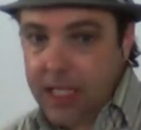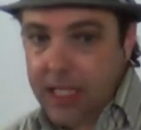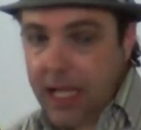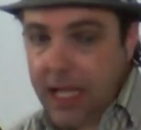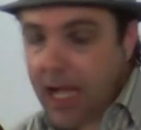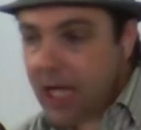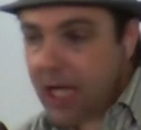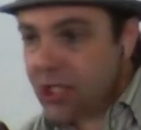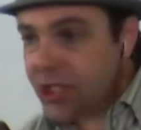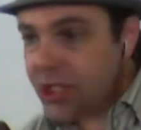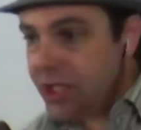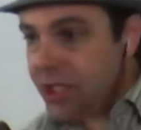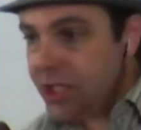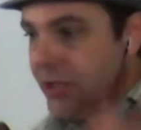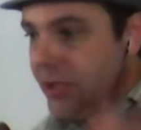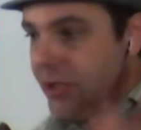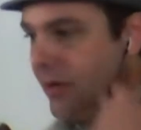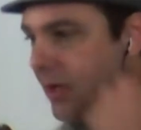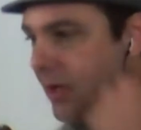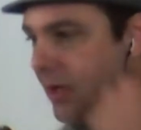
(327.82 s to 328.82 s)
Yeah, G, do you
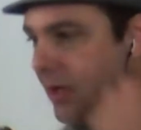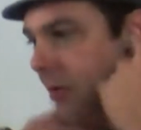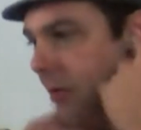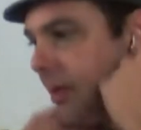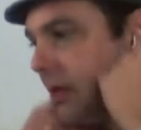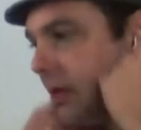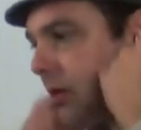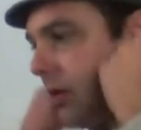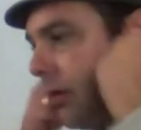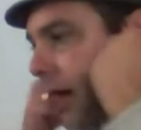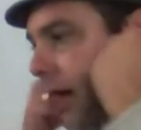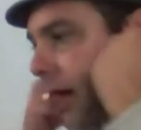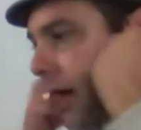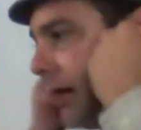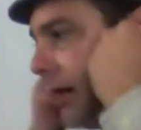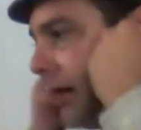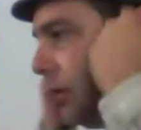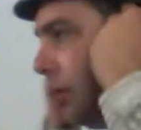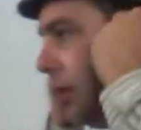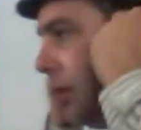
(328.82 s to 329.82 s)
have a comment on
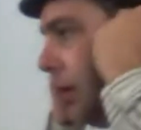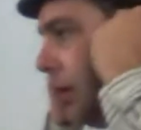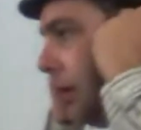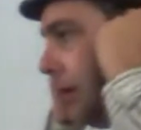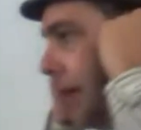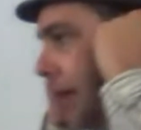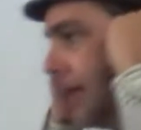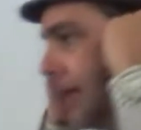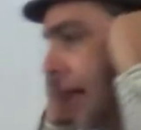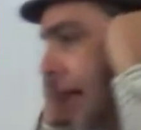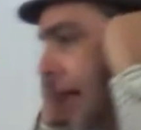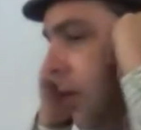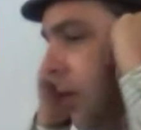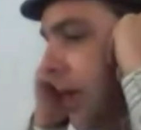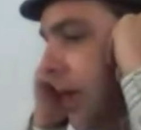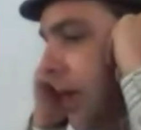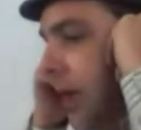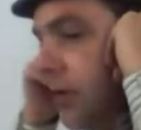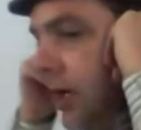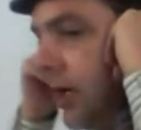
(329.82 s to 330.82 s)
gratitude? Take that while
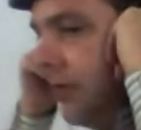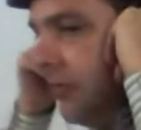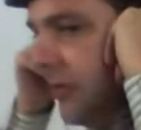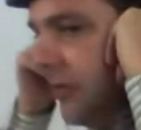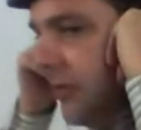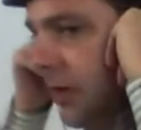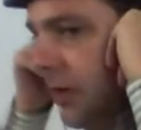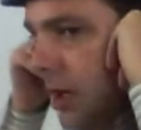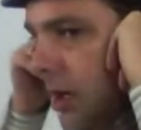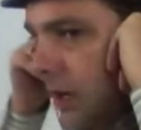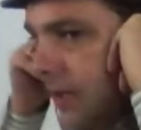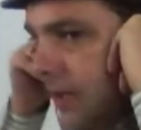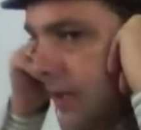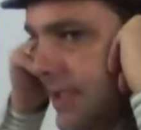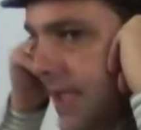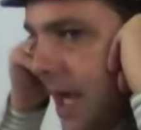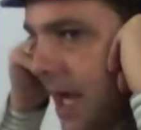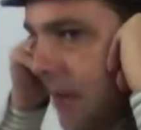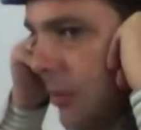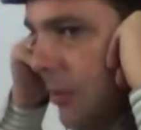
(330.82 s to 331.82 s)
I try and figure out this
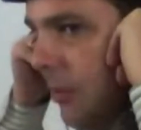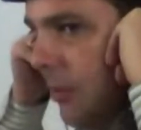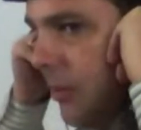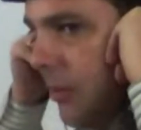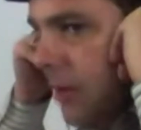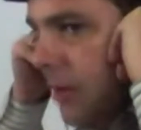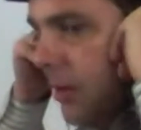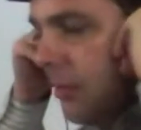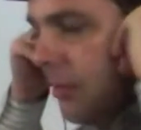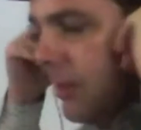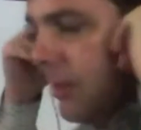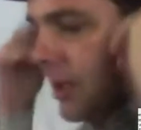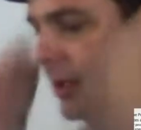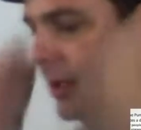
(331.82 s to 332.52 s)
camera problem.